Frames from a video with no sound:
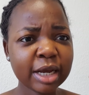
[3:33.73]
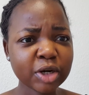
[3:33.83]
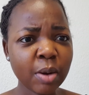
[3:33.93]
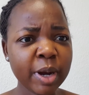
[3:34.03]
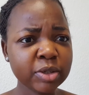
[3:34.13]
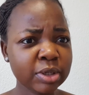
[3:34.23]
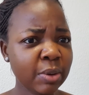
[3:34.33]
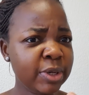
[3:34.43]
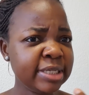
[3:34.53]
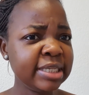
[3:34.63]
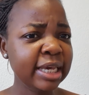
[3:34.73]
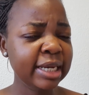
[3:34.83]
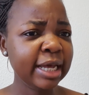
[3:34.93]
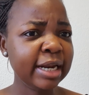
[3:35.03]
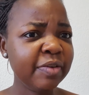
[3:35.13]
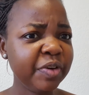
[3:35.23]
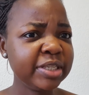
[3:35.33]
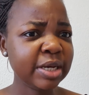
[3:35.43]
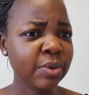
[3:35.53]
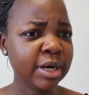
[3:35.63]
come out on our skin and
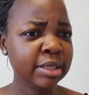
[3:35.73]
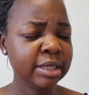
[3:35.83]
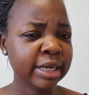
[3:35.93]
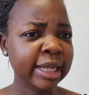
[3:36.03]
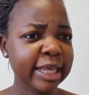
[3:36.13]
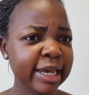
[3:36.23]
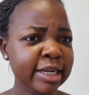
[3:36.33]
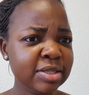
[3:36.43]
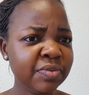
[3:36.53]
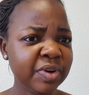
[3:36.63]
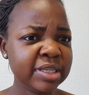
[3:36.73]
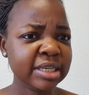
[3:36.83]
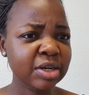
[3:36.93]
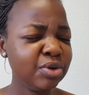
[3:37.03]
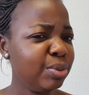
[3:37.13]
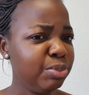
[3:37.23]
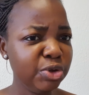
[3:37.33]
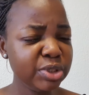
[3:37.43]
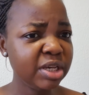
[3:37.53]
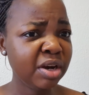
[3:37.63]
affect the clearness of our skin, or the
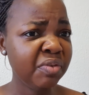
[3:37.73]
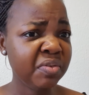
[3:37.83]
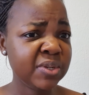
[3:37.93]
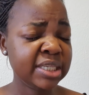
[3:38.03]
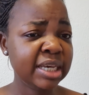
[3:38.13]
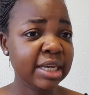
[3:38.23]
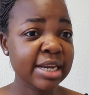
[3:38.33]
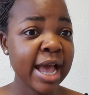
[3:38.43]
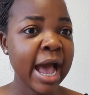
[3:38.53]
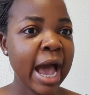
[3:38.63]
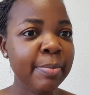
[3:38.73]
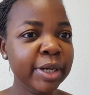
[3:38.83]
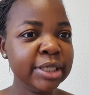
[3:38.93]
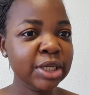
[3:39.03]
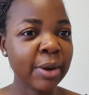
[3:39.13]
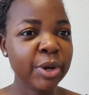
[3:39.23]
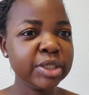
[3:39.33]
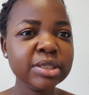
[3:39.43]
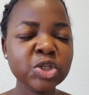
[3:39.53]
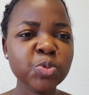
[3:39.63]
beauty of our skin. I
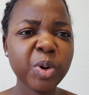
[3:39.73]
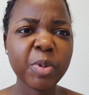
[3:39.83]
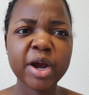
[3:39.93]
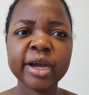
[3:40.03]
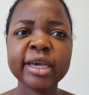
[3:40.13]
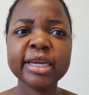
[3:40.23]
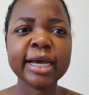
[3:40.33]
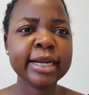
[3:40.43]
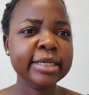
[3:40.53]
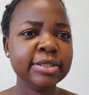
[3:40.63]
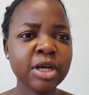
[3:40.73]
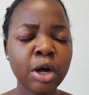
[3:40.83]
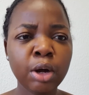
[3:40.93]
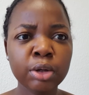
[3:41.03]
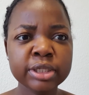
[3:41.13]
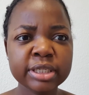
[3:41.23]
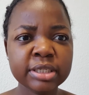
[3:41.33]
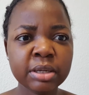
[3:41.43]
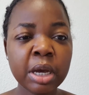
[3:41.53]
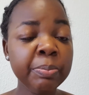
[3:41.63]
went to the supermarket and I saw
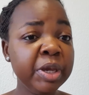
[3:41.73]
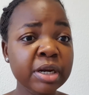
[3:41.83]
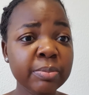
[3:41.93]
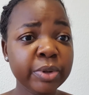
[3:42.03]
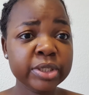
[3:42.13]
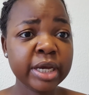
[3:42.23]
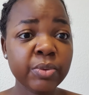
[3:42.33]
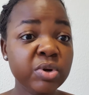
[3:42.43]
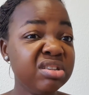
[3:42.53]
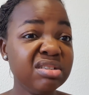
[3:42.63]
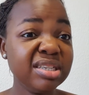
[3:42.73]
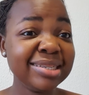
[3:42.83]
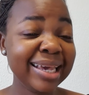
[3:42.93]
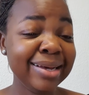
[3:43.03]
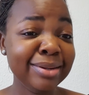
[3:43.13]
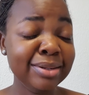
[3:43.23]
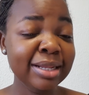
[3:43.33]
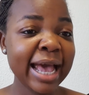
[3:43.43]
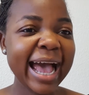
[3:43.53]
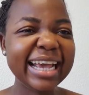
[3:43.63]
this peanut butter. It was on sale.
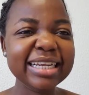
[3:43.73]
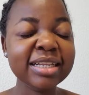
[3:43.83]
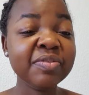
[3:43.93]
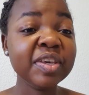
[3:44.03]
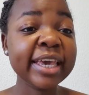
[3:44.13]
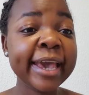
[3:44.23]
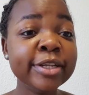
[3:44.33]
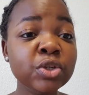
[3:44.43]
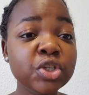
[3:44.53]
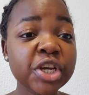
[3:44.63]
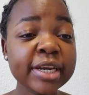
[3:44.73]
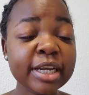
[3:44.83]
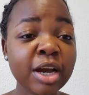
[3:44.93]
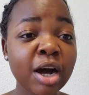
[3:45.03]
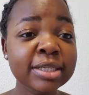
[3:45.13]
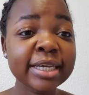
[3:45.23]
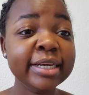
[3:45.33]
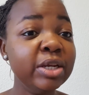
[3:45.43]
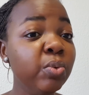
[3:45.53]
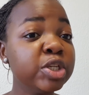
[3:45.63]
I didn't even care to check the
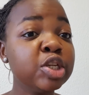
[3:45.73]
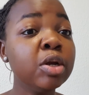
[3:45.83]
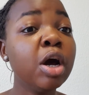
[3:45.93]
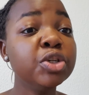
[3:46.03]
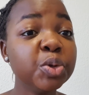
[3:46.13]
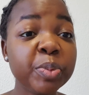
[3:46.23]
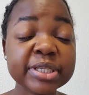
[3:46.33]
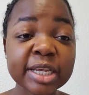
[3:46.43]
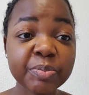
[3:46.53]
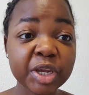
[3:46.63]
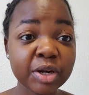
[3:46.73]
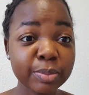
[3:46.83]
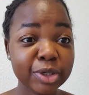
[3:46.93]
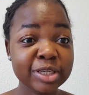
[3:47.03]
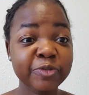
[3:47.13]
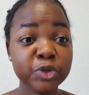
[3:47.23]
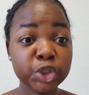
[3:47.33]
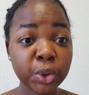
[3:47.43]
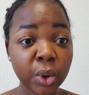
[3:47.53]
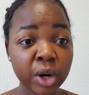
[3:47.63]
content. It was not 100% peanut butter for
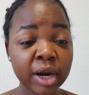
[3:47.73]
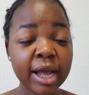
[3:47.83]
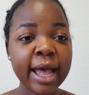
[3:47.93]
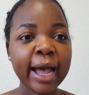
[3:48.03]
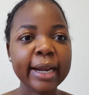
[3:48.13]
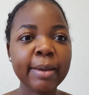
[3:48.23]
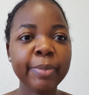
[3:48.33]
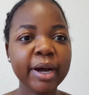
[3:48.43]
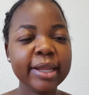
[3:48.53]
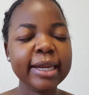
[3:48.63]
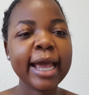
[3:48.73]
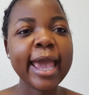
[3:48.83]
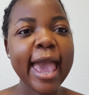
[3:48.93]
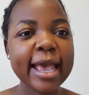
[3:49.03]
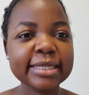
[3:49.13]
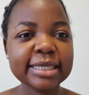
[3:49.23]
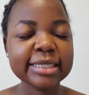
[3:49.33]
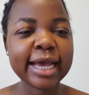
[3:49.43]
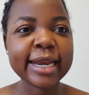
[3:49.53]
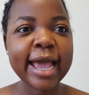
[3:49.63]
sure. And I bought it, I ate
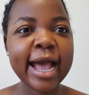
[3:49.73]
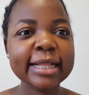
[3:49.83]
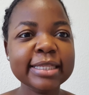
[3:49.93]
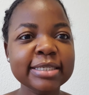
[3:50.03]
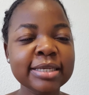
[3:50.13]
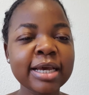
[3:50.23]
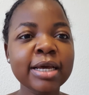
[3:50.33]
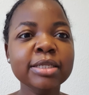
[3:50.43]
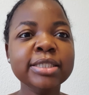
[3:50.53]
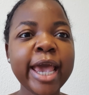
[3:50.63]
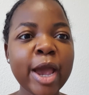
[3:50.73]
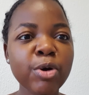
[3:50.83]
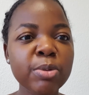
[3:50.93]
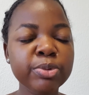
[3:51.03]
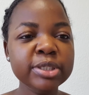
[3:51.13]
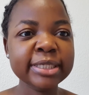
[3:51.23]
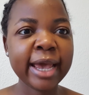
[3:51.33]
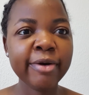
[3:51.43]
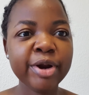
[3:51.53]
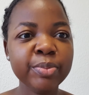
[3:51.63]
it, and I had this
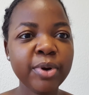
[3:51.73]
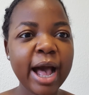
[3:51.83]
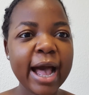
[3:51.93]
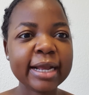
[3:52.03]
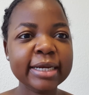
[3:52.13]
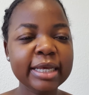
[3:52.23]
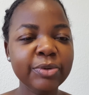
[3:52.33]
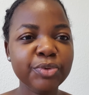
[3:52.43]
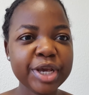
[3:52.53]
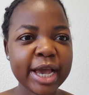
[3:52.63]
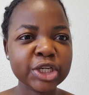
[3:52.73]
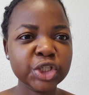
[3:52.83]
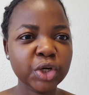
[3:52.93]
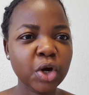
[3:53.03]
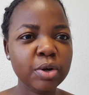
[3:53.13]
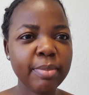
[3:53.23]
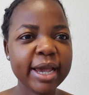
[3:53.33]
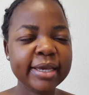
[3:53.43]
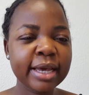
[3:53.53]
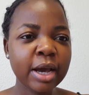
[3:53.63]
terrible acne reaction on
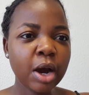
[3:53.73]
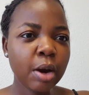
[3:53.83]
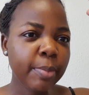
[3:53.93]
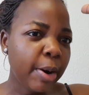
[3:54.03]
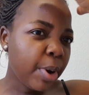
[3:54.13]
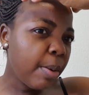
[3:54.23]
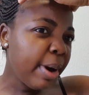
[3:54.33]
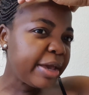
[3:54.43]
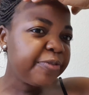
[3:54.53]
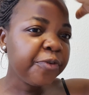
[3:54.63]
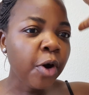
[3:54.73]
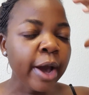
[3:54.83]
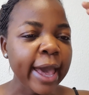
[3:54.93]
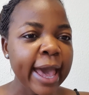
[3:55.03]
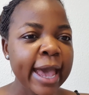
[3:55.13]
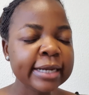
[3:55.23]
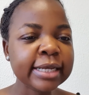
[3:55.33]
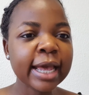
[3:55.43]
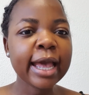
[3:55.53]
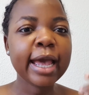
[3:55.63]
around my forehead
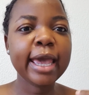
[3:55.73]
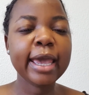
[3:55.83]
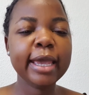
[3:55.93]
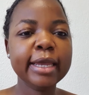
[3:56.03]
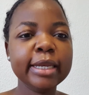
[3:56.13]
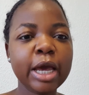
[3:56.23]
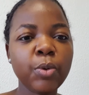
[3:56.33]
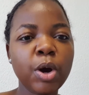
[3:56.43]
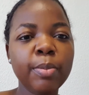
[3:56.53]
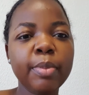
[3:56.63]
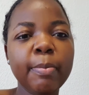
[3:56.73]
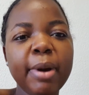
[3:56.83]
and around